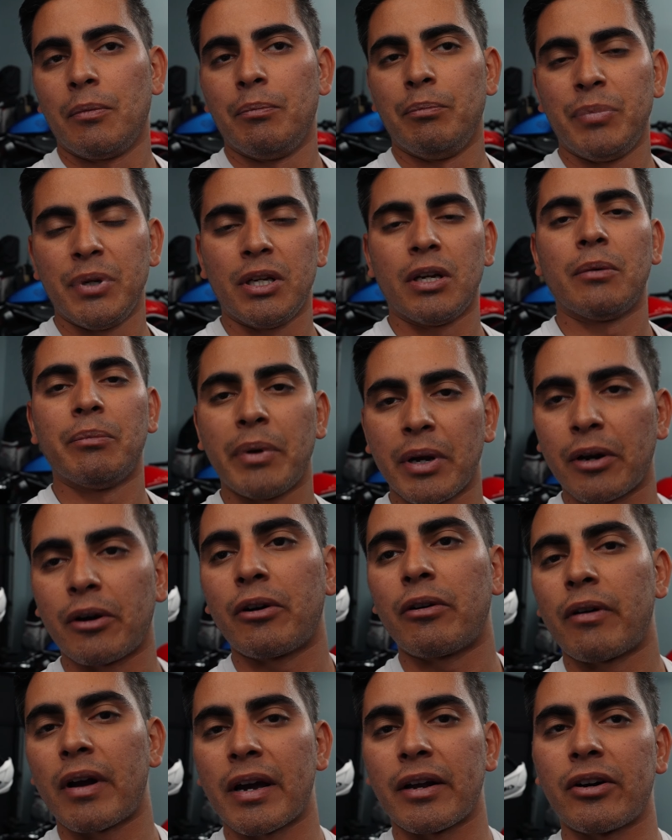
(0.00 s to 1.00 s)
be a
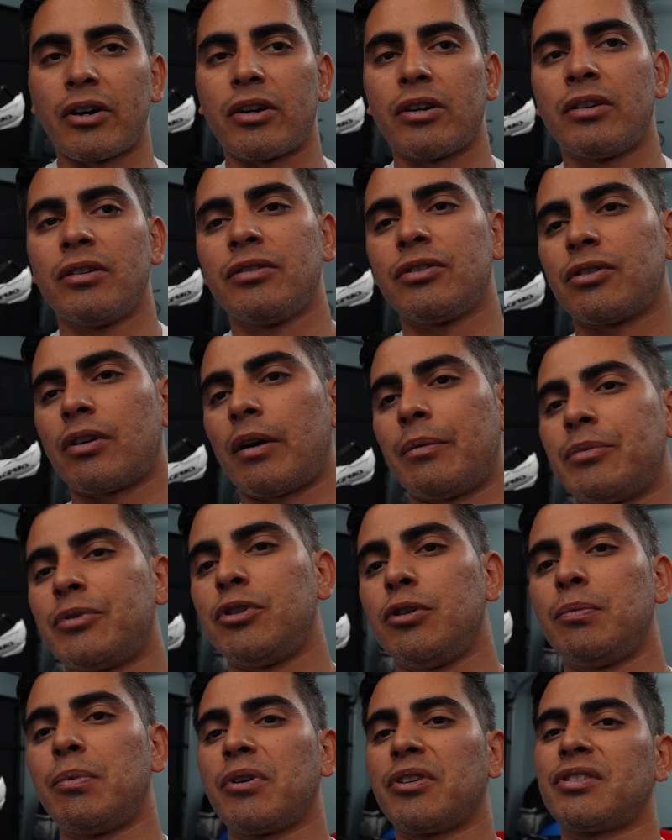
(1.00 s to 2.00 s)
better rider. So I'm
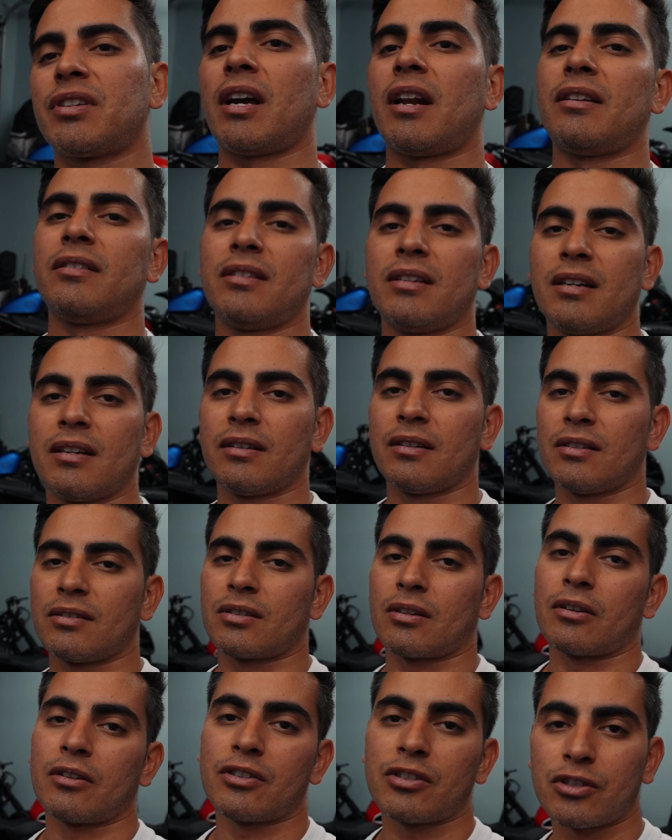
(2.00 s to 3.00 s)
super excited to get
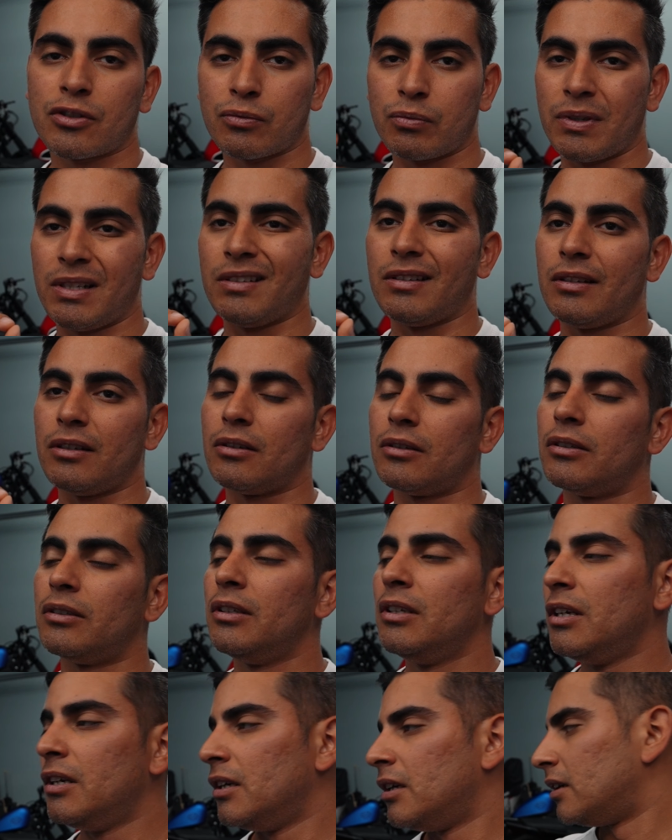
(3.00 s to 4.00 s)
this on a sweet deal
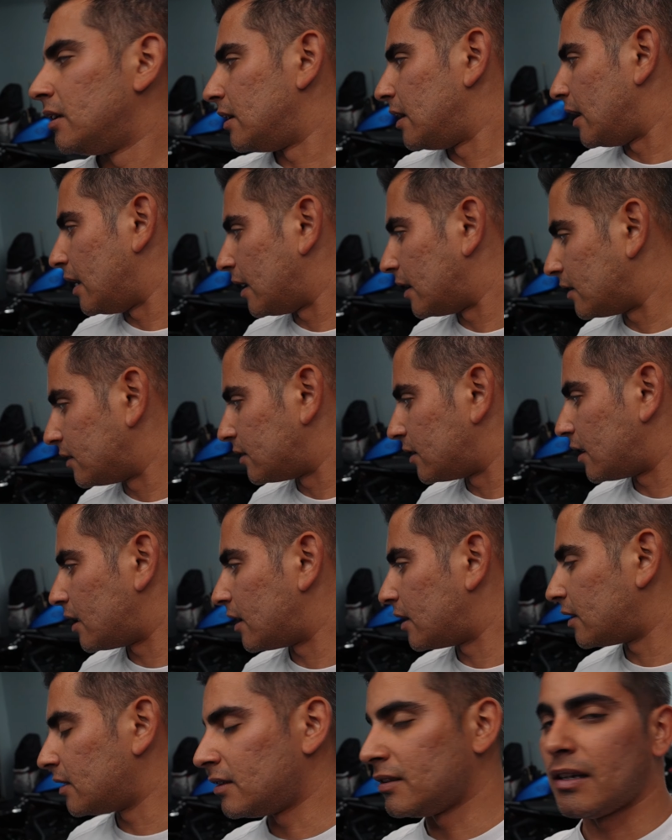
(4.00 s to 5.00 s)
and
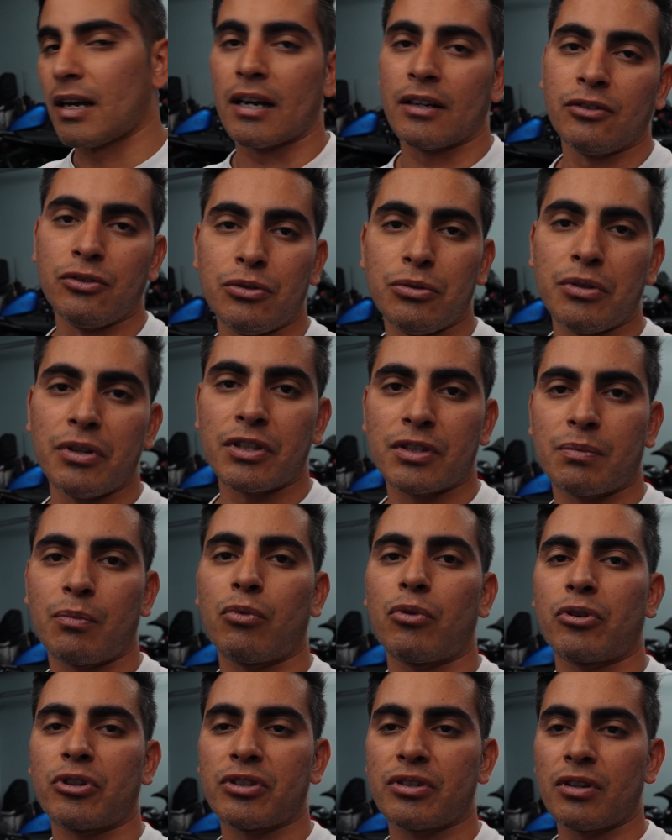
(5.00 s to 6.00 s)
yeah, do this
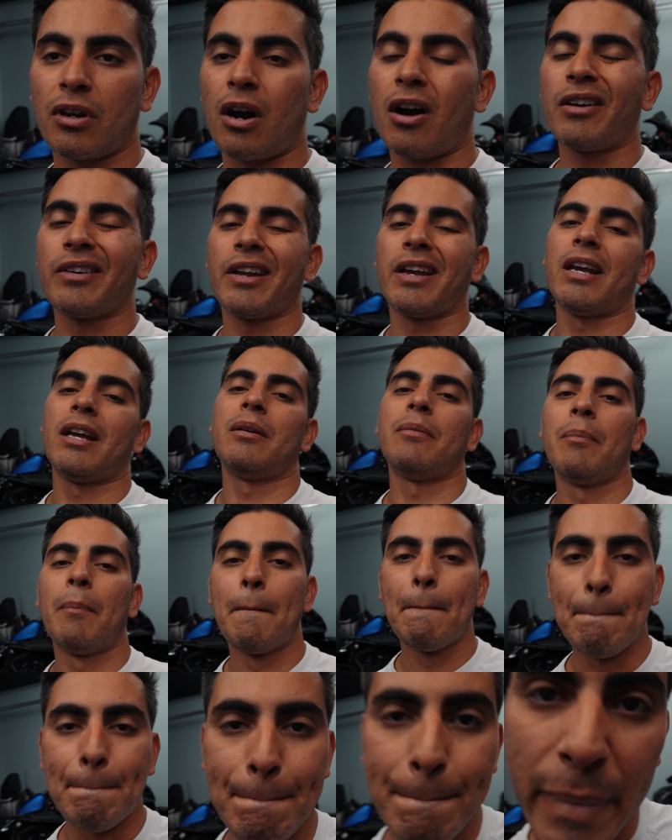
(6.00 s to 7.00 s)
more on a
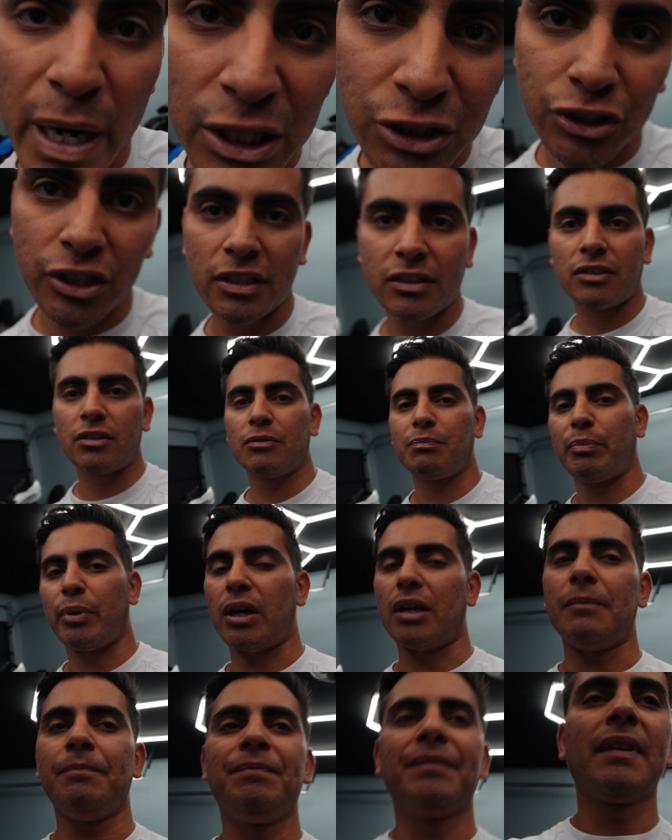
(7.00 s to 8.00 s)
budget.
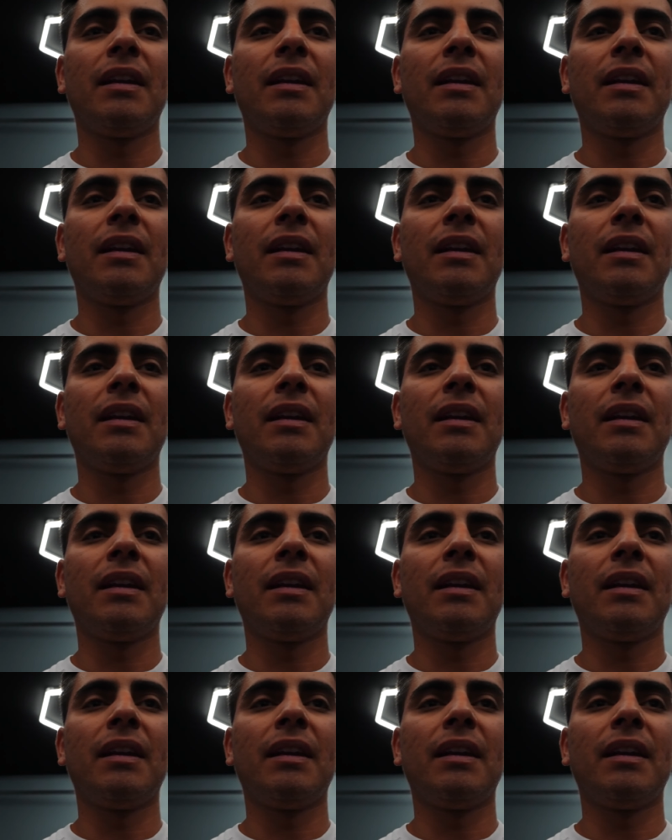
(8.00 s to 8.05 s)
But